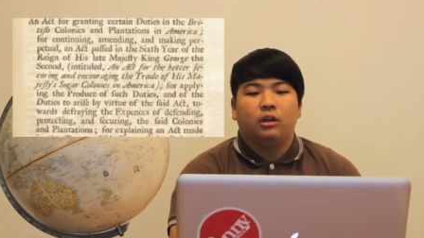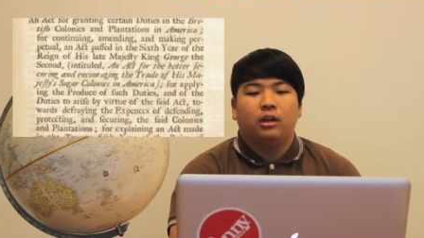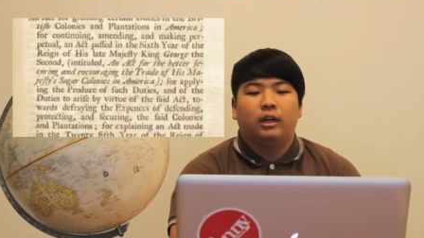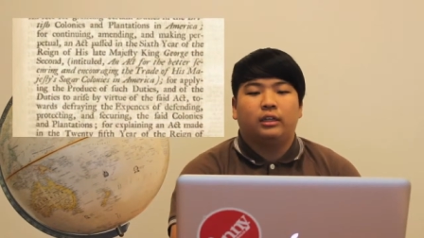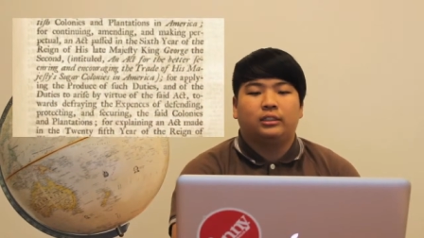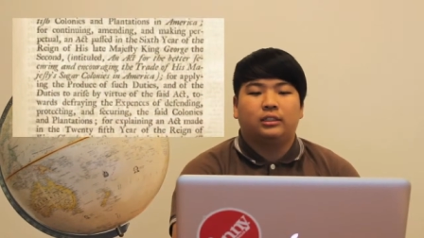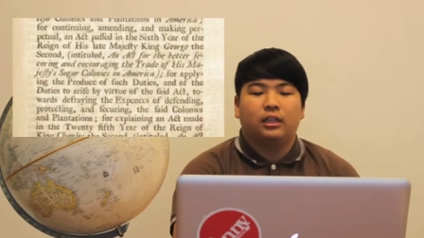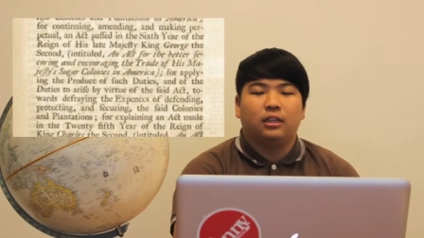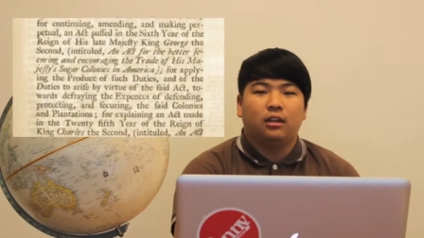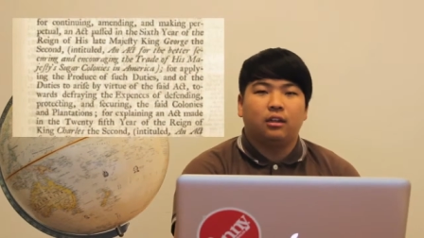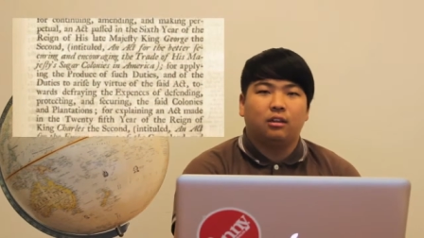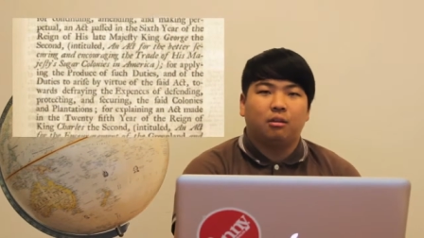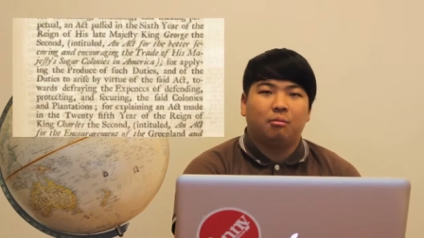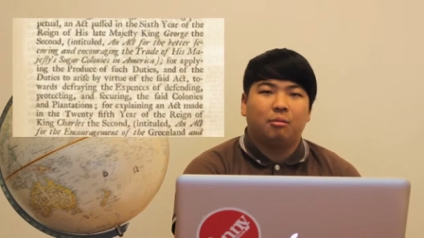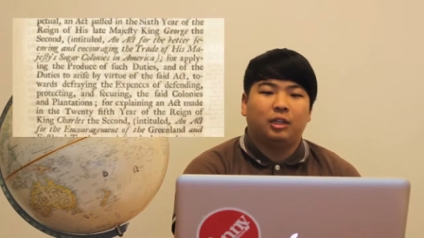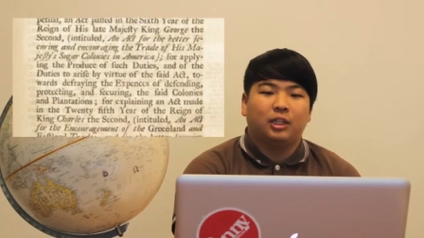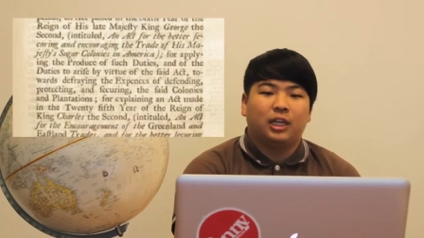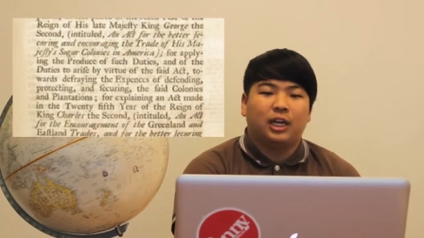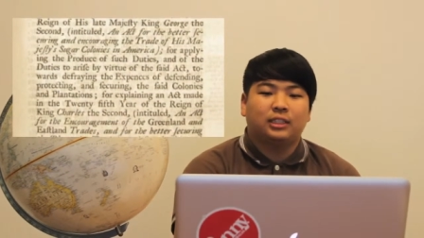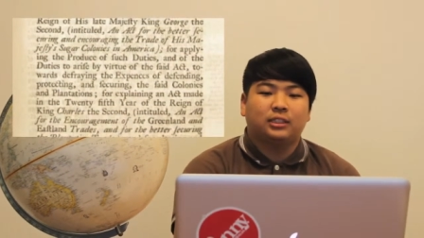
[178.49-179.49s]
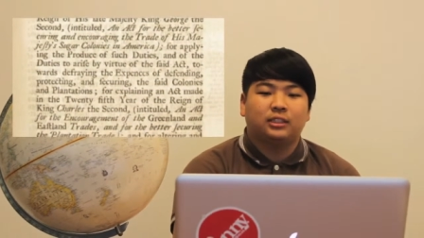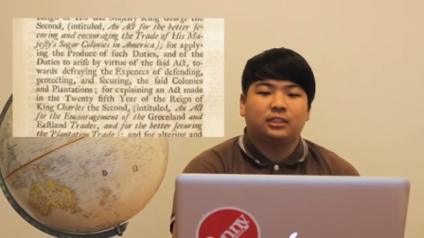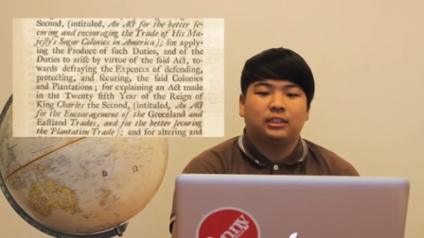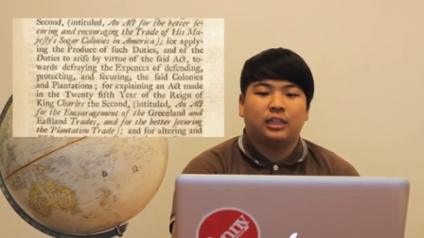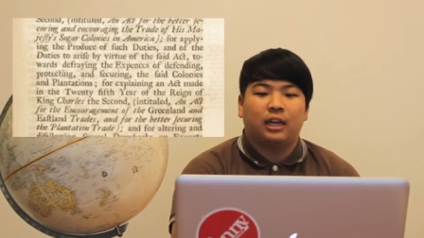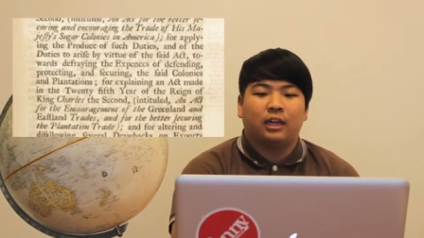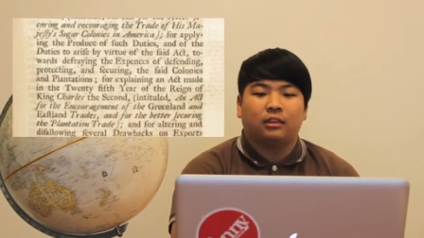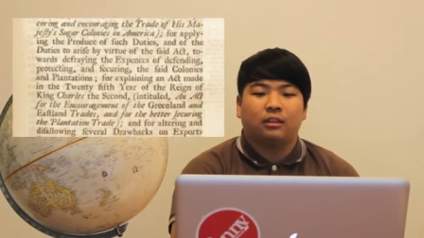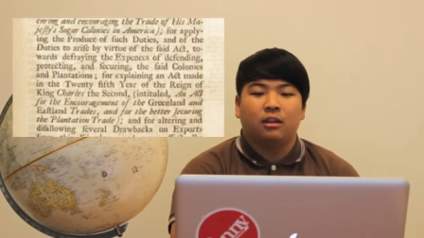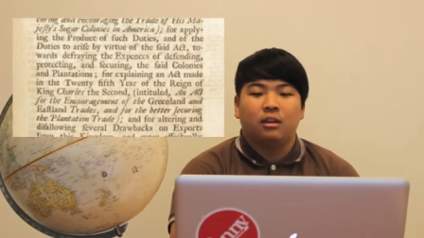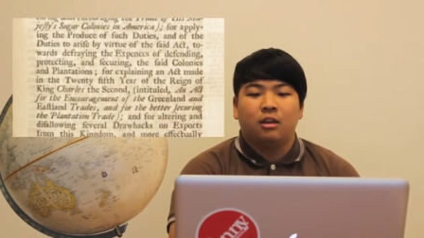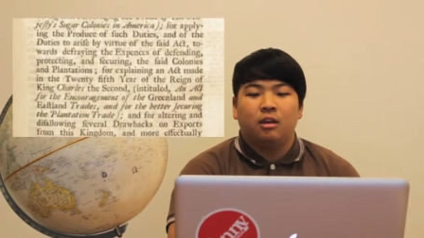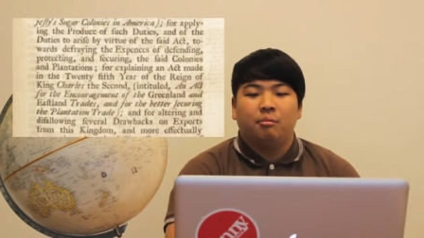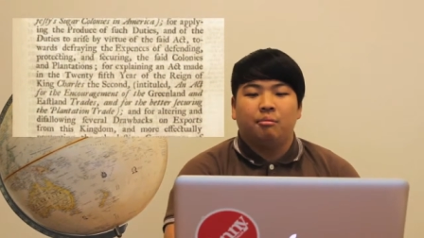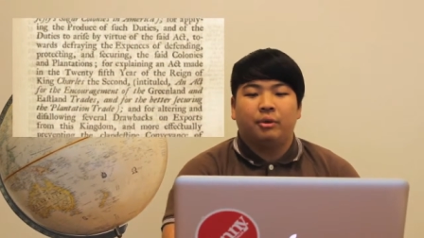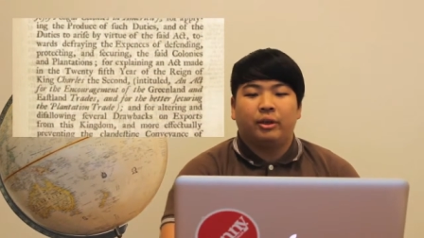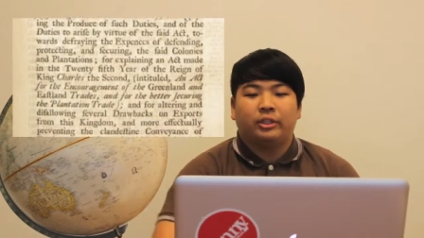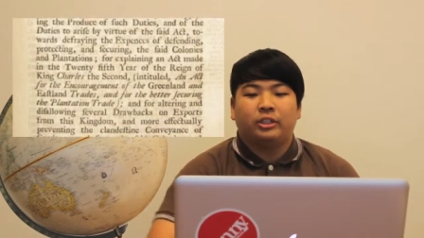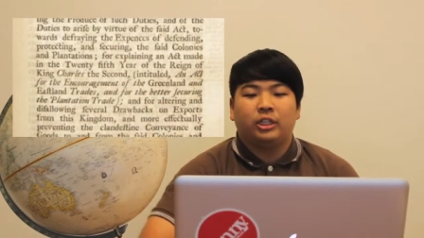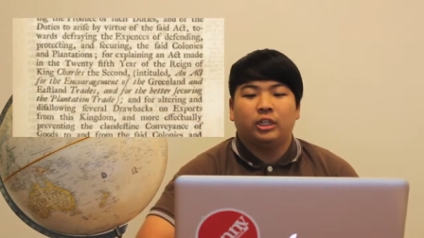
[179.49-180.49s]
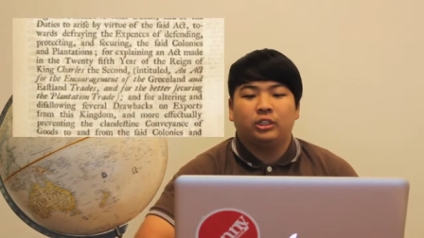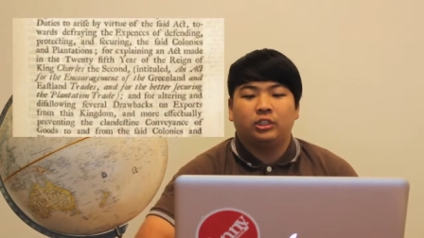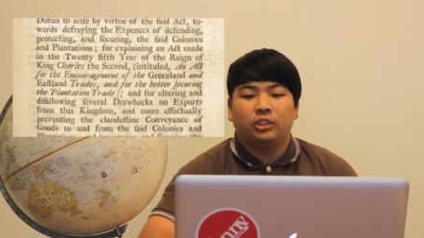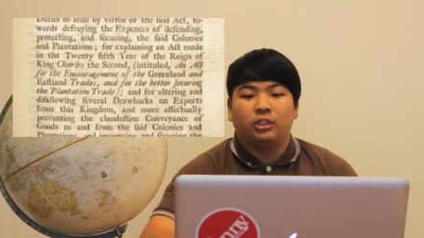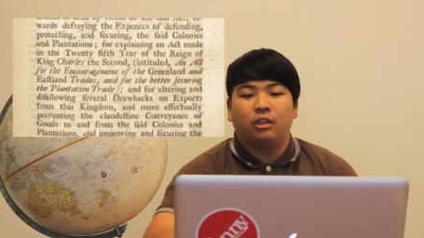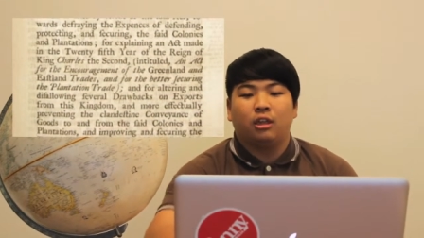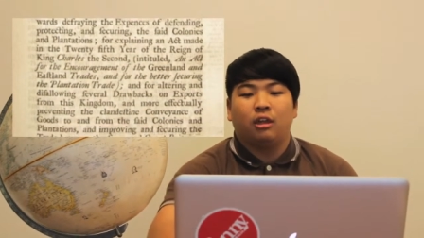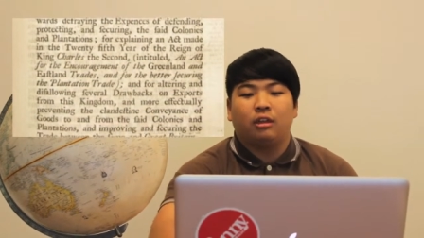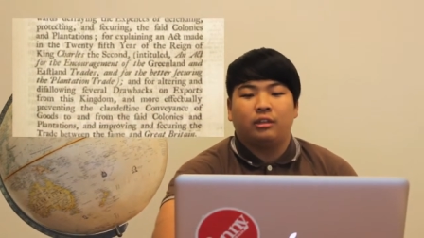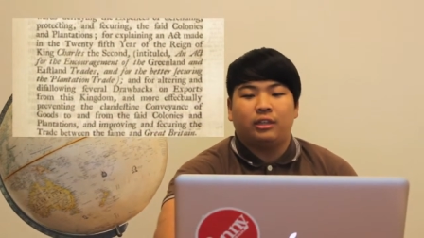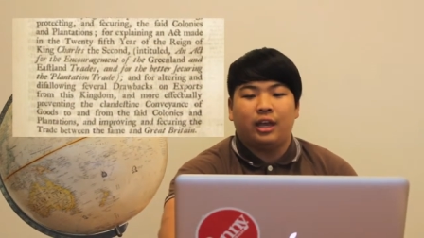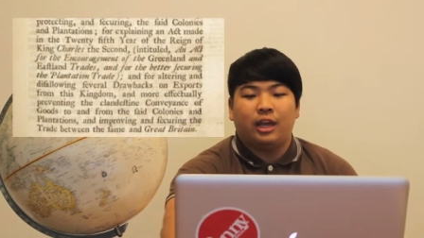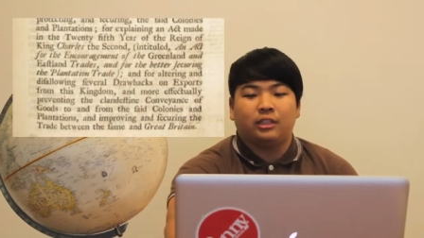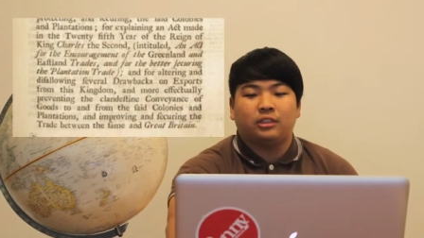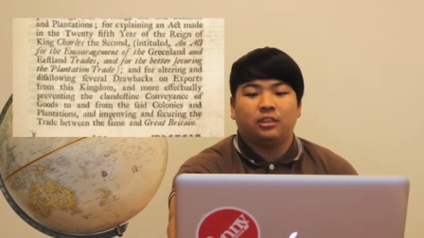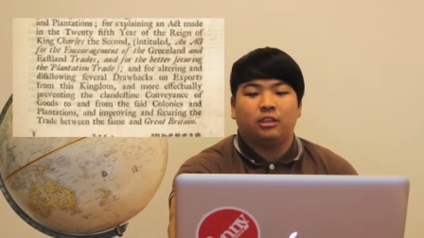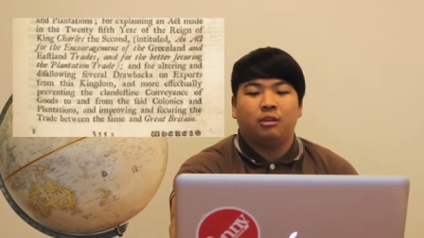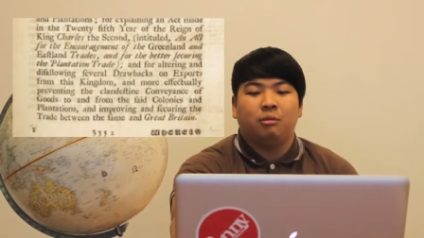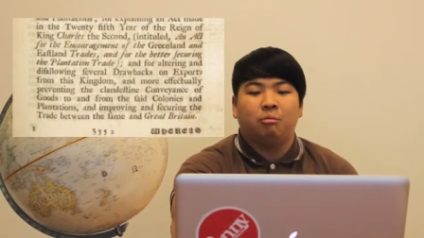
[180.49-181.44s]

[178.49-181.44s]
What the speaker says: extended the Molasses Act by changing the tax